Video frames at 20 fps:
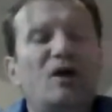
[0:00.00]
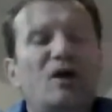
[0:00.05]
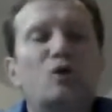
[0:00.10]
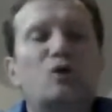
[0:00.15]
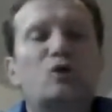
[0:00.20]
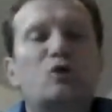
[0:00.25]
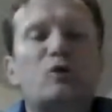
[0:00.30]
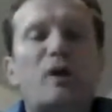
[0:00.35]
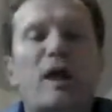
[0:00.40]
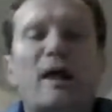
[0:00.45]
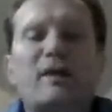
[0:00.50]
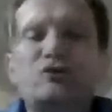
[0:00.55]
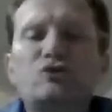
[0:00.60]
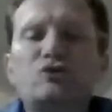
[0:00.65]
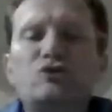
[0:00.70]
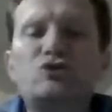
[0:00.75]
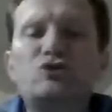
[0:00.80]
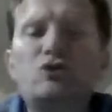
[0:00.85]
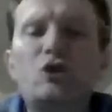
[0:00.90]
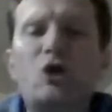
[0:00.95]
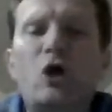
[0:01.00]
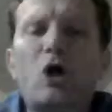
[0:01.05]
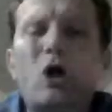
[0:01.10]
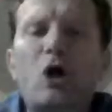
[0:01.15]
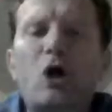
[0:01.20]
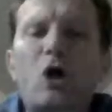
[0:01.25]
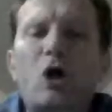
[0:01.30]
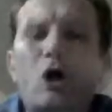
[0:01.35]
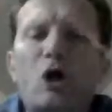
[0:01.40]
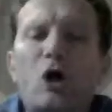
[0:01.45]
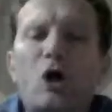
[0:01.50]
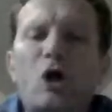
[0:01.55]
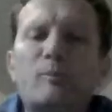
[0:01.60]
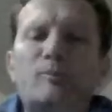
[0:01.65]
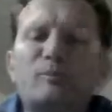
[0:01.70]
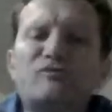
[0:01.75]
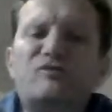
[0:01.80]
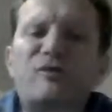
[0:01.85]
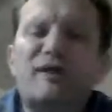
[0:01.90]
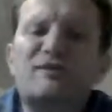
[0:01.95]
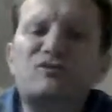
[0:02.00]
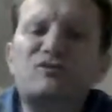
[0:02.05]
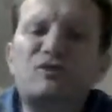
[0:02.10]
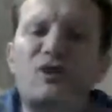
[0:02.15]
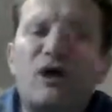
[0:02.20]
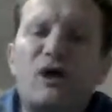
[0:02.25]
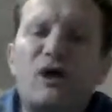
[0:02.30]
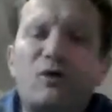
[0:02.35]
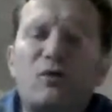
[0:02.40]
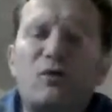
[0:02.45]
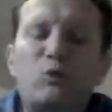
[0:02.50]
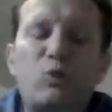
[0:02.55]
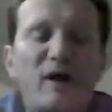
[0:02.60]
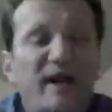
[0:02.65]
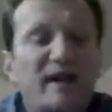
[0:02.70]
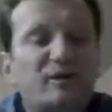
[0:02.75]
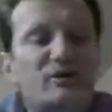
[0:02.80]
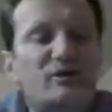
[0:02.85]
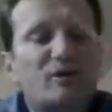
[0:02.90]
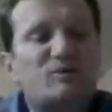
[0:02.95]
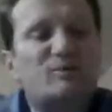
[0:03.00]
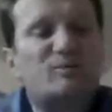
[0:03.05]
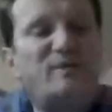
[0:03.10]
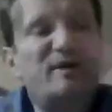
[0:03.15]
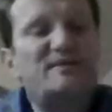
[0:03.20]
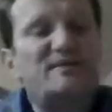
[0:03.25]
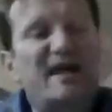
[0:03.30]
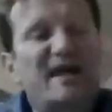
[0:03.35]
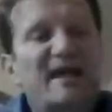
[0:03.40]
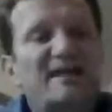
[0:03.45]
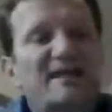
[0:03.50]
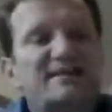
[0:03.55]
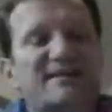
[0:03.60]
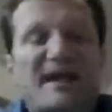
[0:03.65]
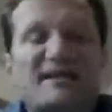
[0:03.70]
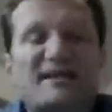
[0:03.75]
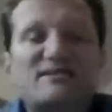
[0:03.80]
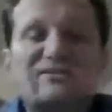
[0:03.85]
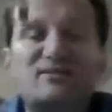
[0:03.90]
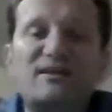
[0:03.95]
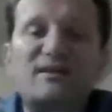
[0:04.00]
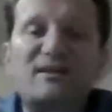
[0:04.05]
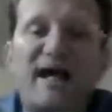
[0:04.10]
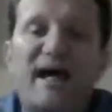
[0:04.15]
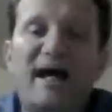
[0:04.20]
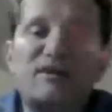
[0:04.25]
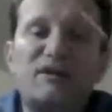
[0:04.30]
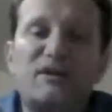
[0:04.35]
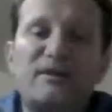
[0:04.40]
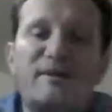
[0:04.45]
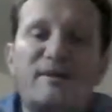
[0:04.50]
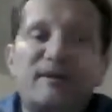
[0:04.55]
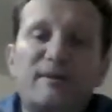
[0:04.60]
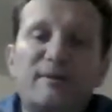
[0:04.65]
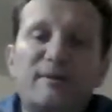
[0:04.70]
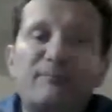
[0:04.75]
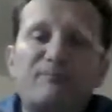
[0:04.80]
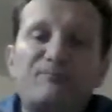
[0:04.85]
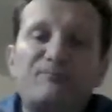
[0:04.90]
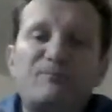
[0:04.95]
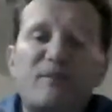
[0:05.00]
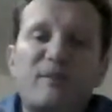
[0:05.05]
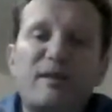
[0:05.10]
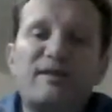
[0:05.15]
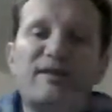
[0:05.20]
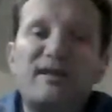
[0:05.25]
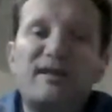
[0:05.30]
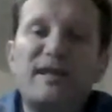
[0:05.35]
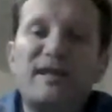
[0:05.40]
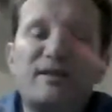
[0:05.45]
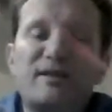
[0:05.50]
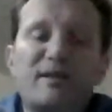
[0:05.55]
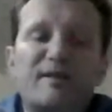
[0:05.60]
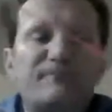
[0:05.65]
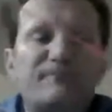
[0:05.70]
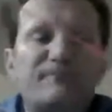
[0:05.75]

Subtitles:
grandeur professor. Where does PTH act on the in the kidney?